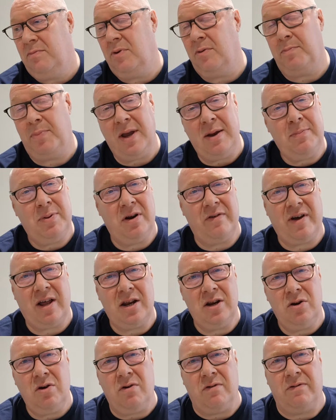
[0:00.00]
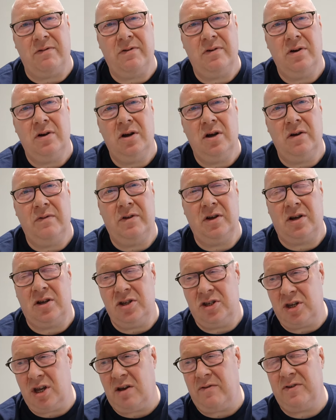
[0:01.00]
But people have had enough of the
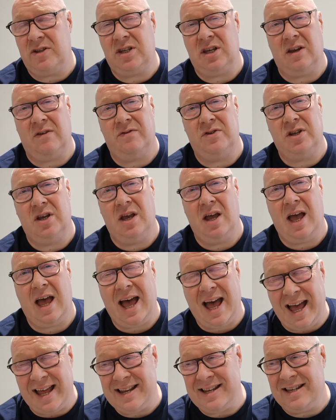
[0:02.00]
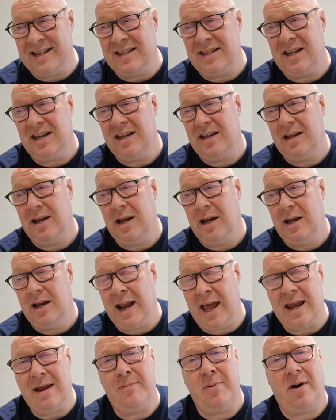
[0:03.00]
Conservatives and
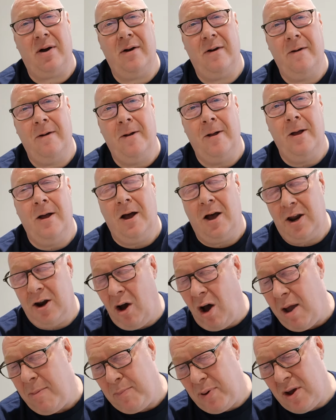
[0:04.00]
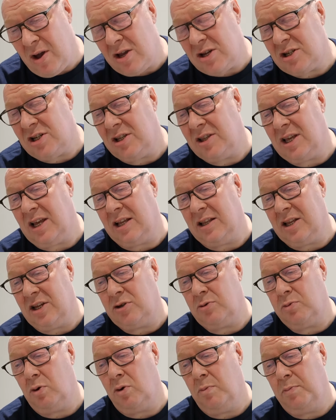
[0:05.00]
Labour. And I personally think
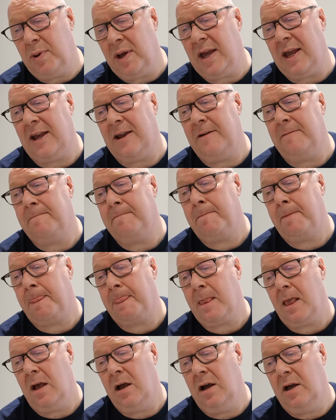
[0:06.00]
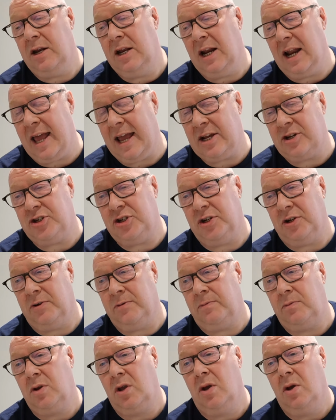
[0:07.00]
this will be an
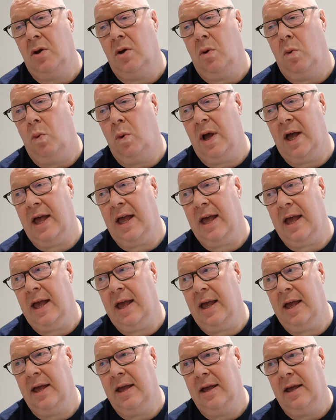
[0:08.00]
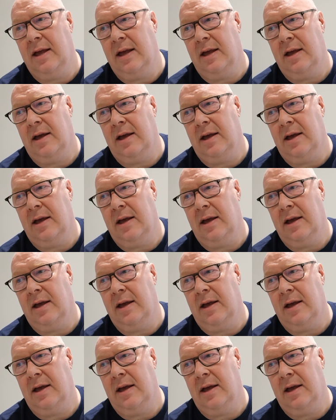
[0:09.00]
election where